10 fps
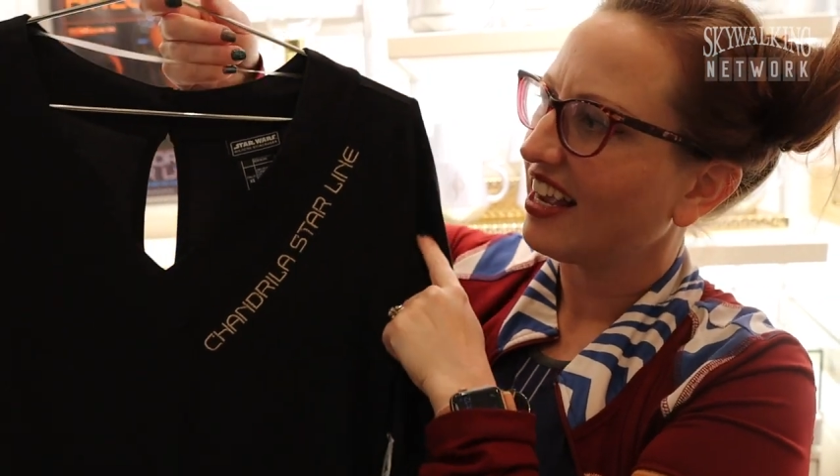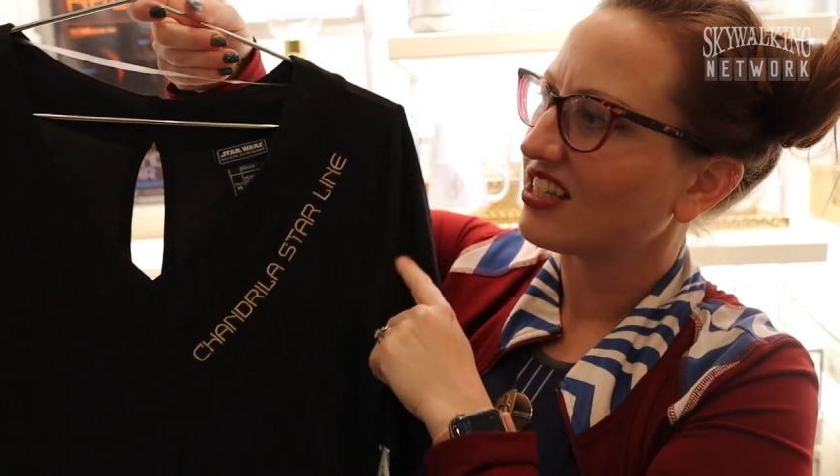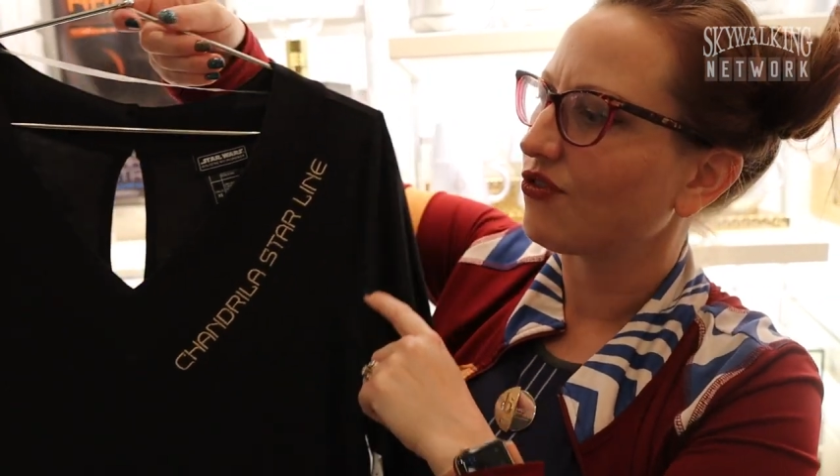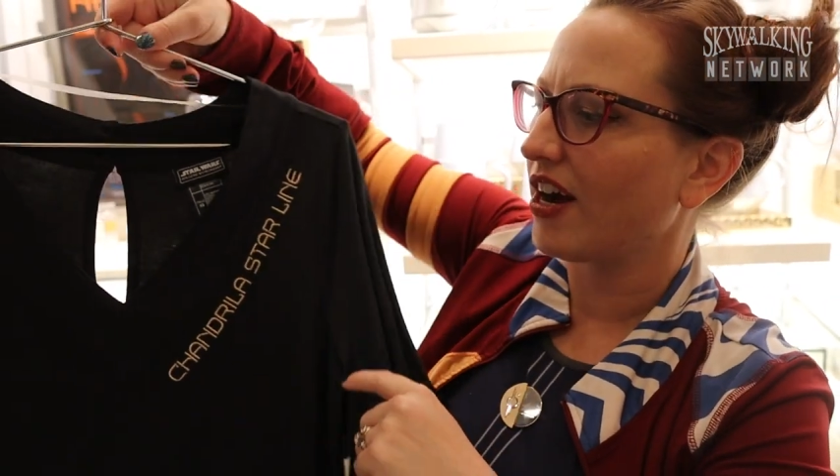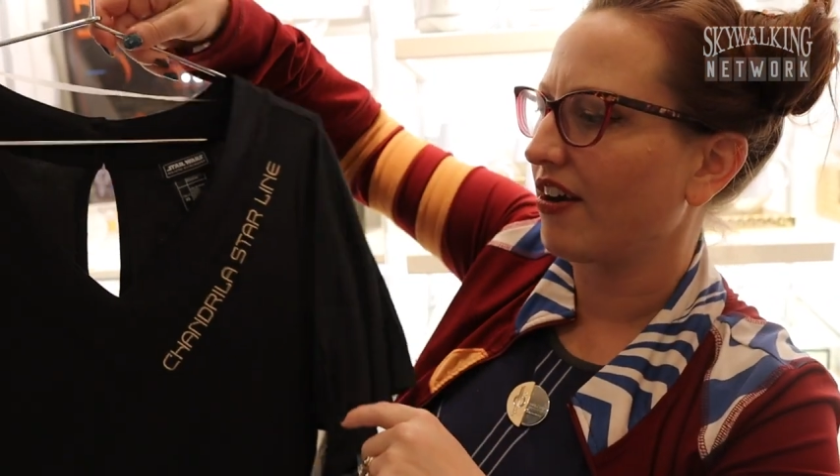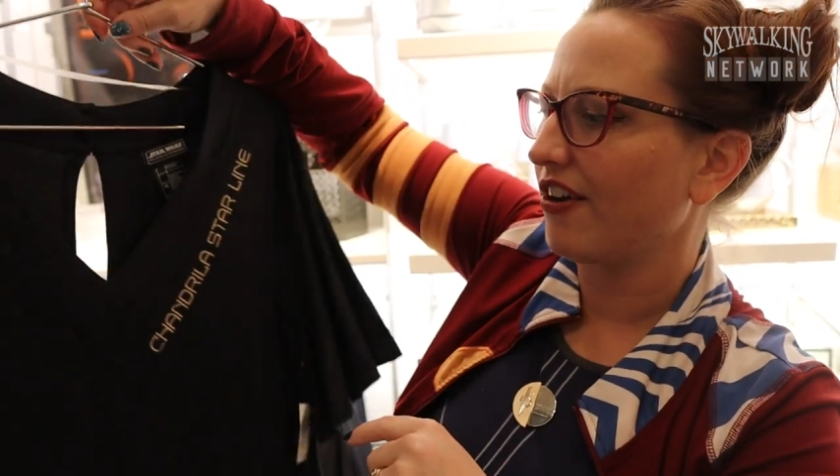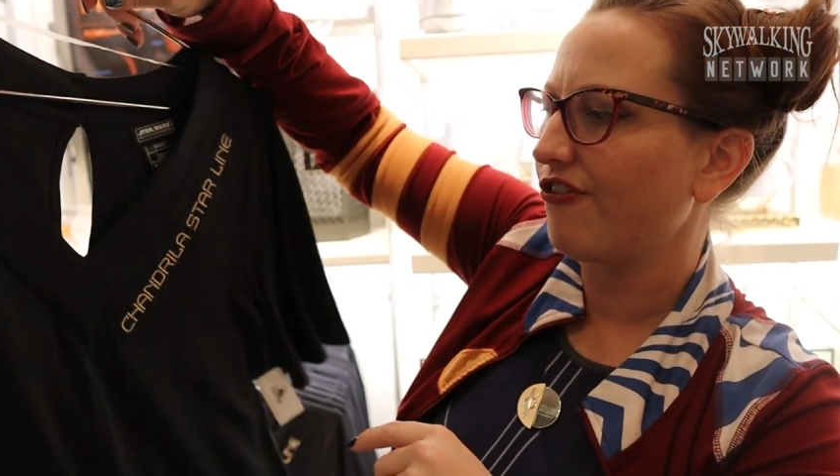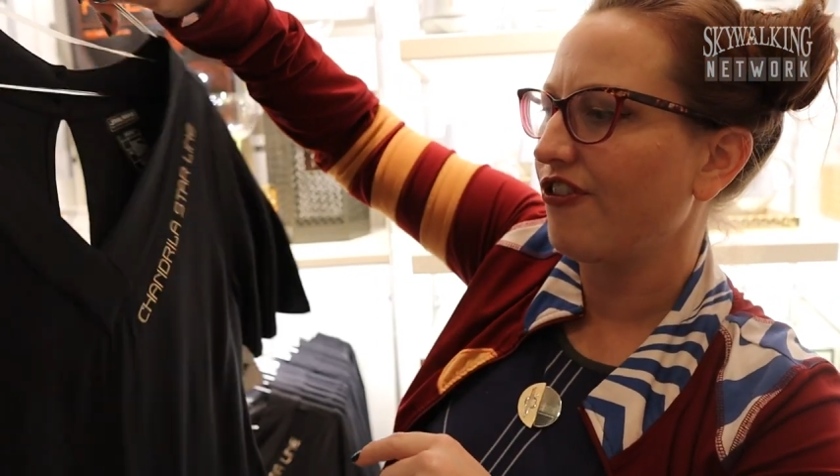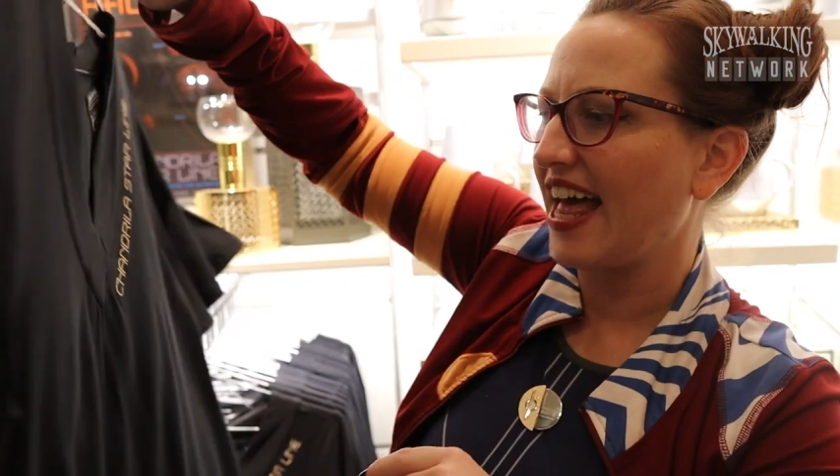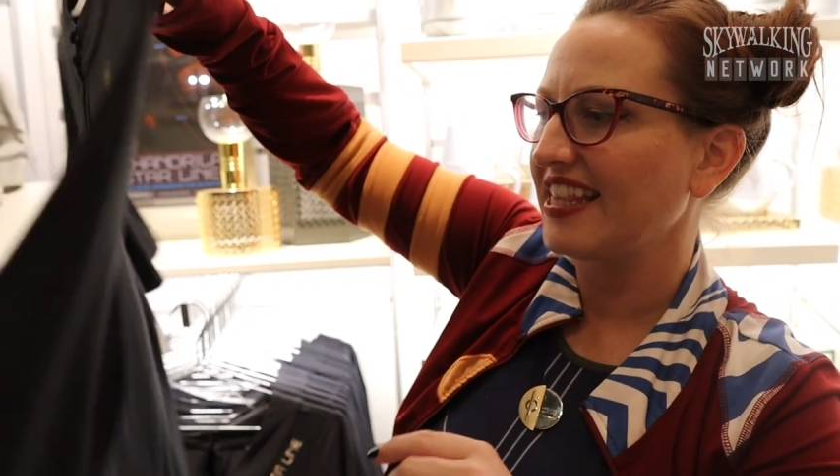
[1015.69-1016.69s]
It's very
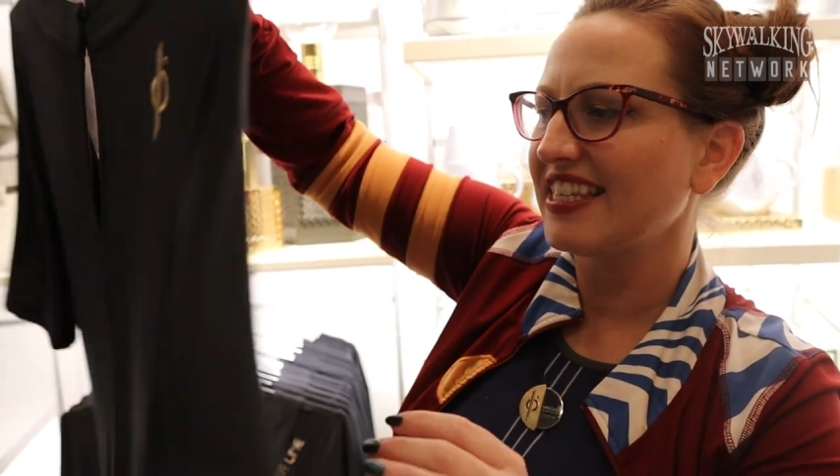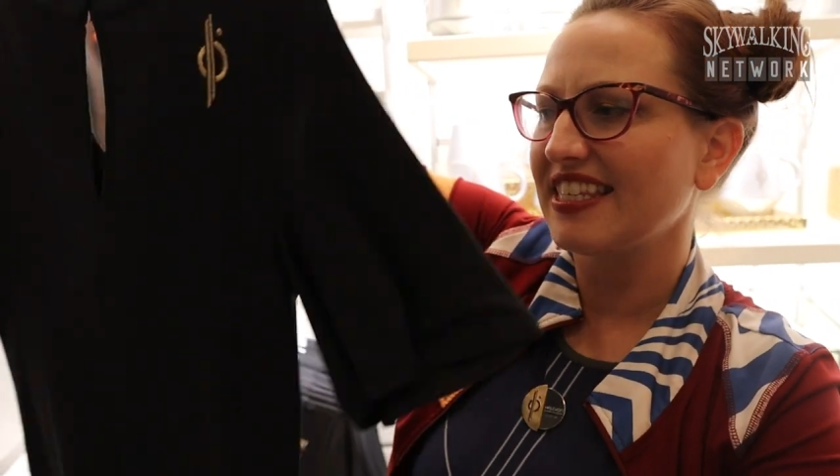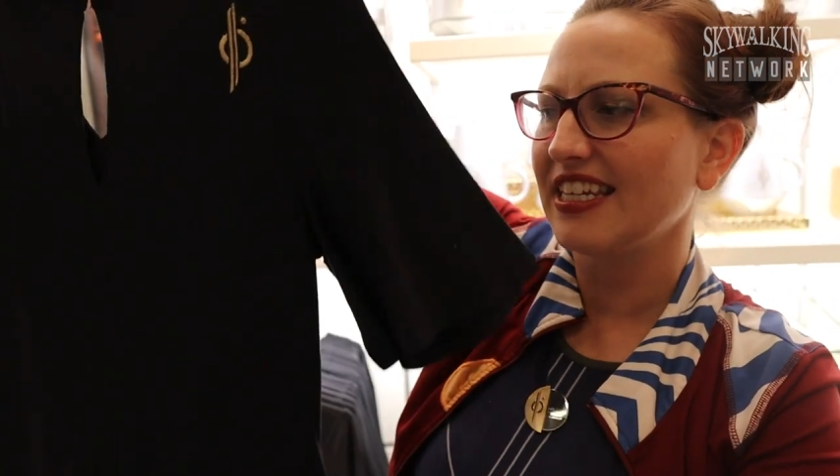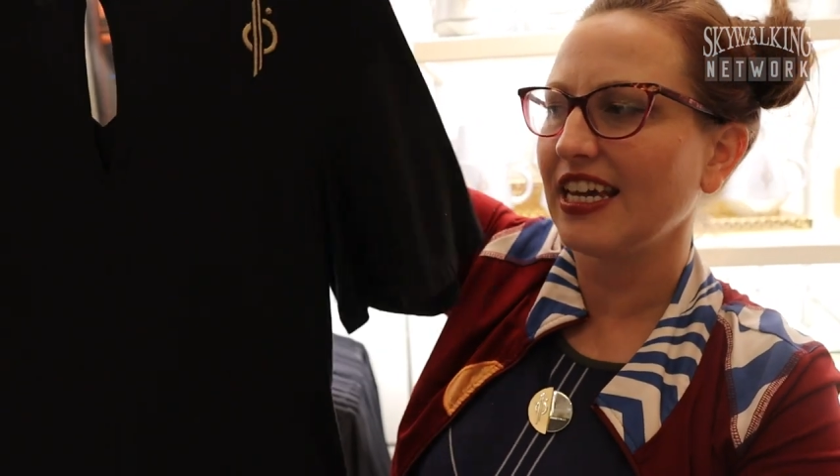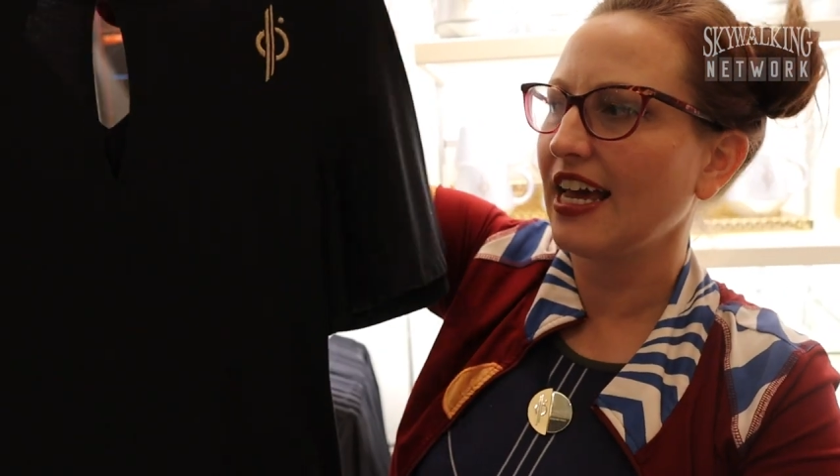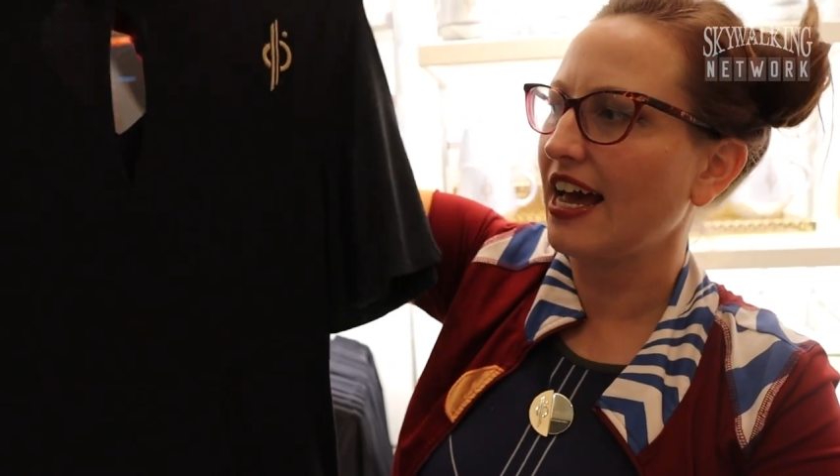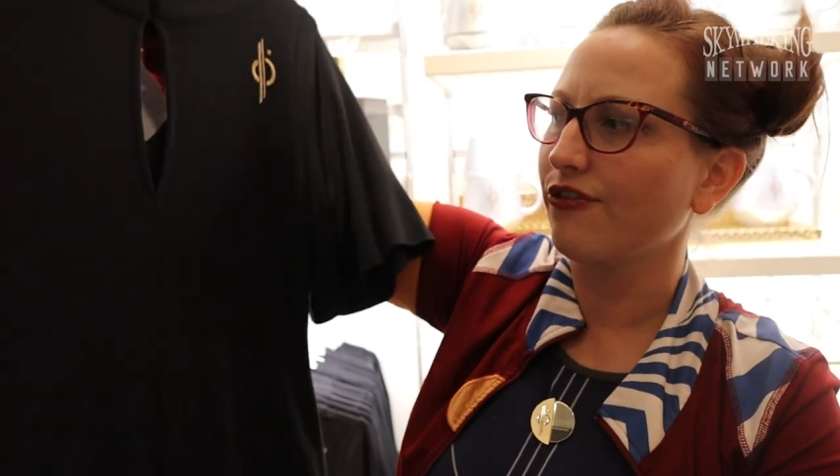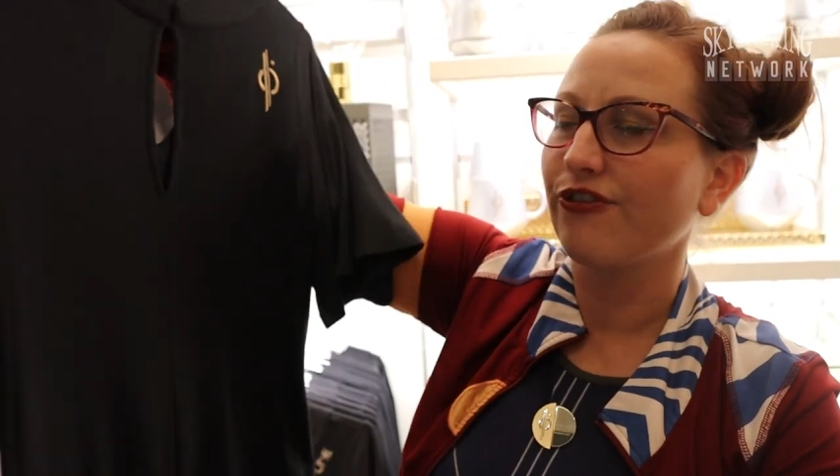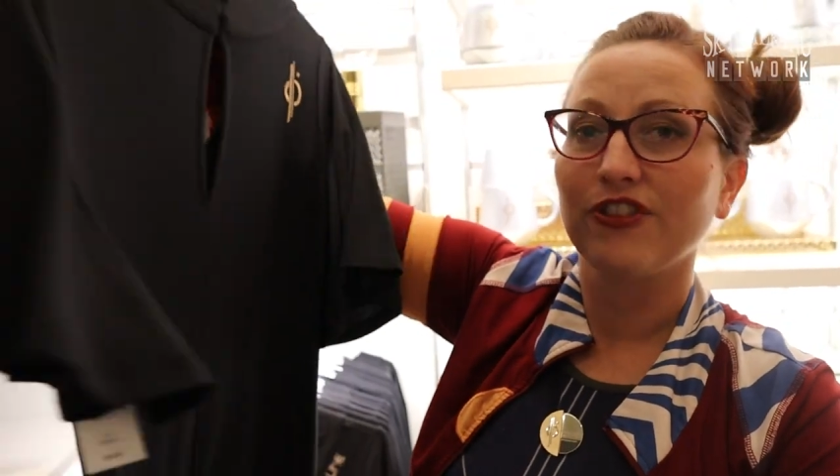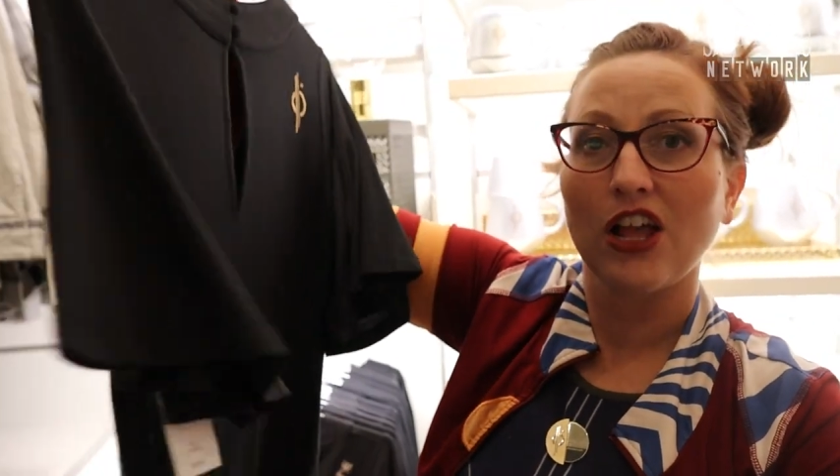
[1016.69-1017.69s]
fancy
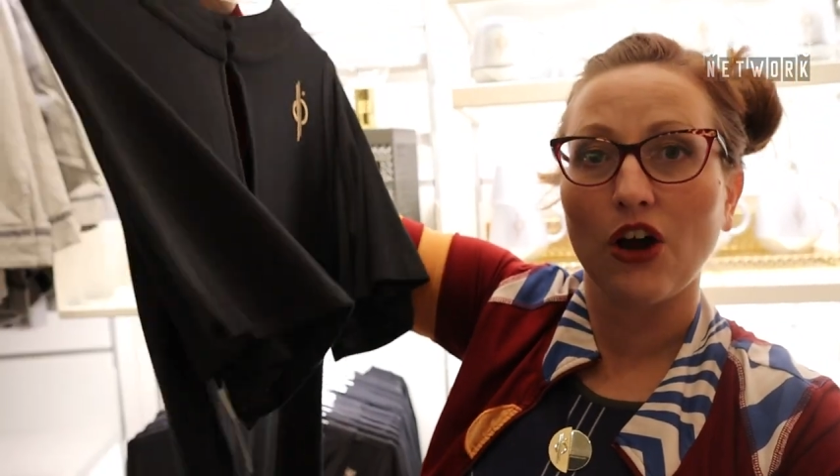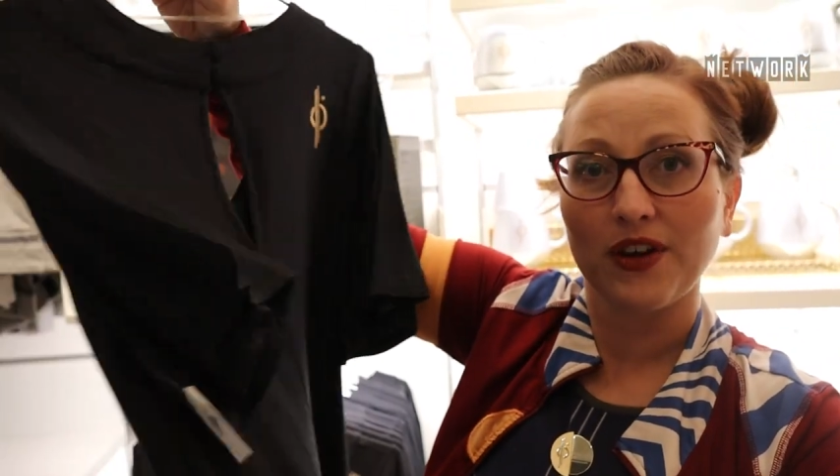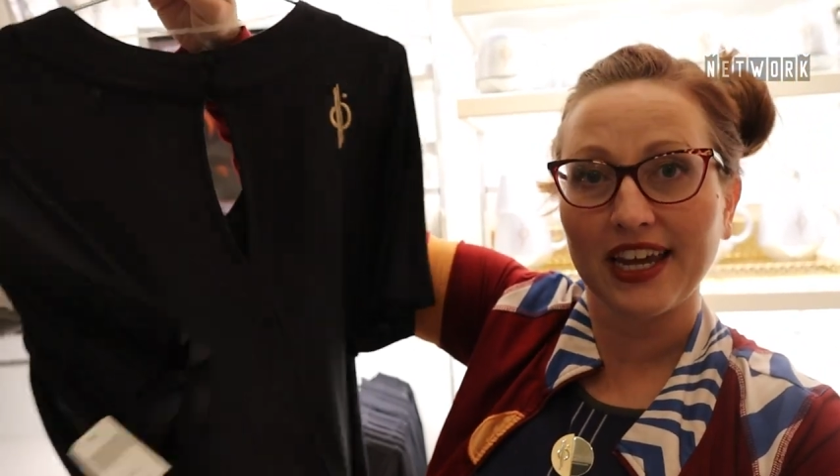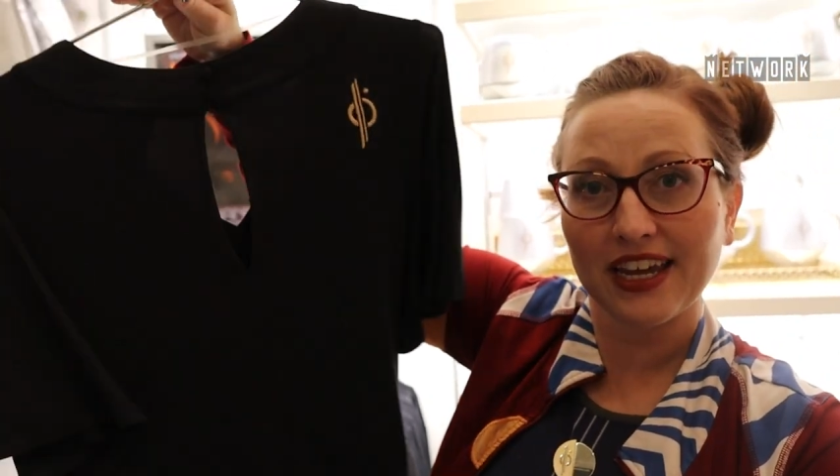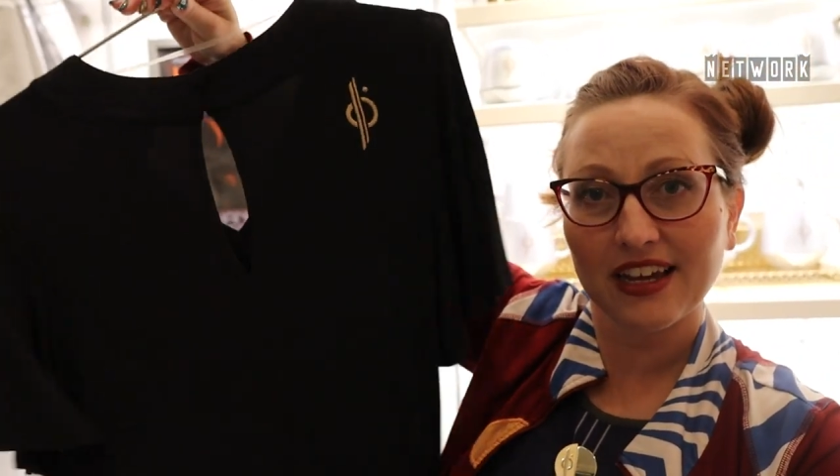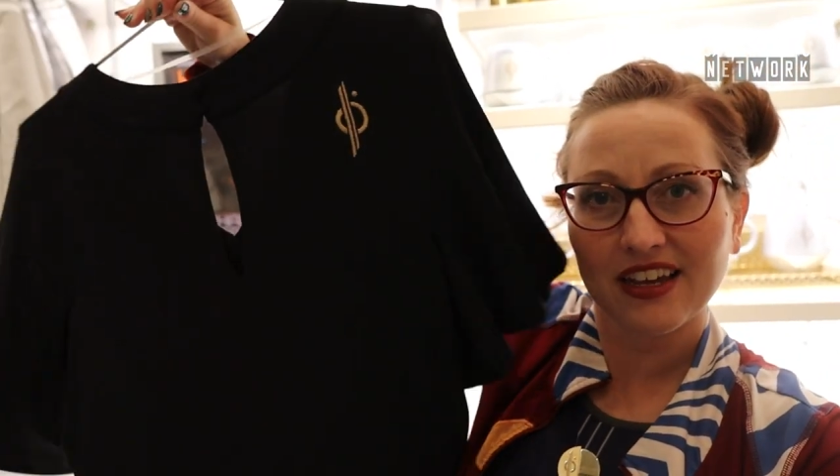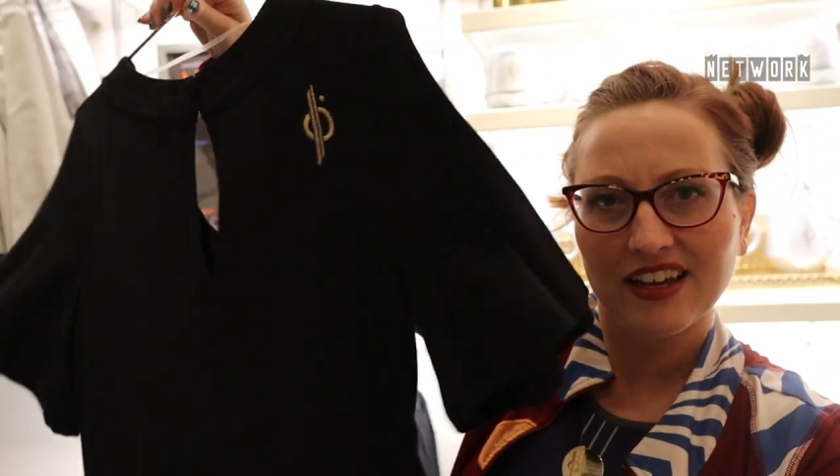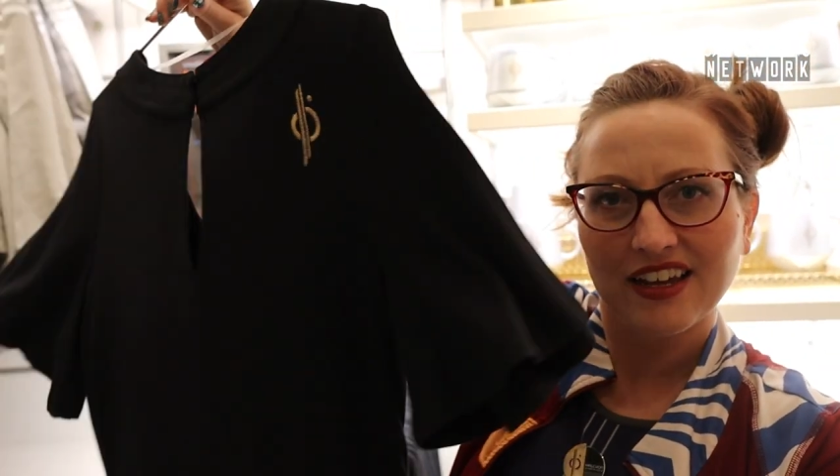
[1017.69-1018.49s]
and flowy.